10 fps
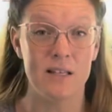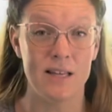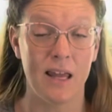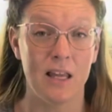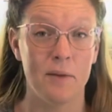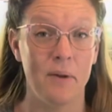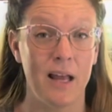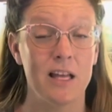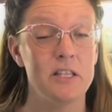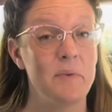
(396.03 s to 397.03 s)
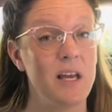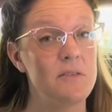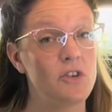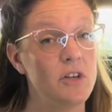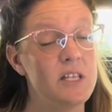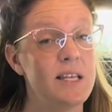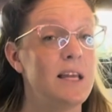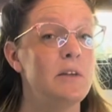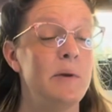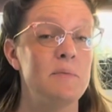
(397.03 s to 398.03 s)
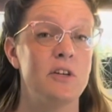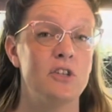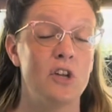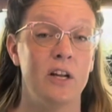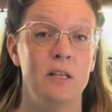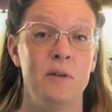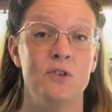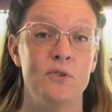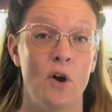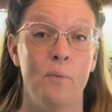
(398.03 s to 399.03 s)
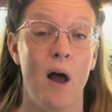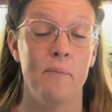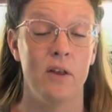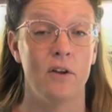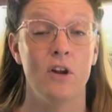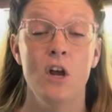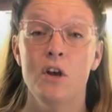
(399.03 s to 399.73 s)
selling the plants because chrysanthemums are starting to be so popular.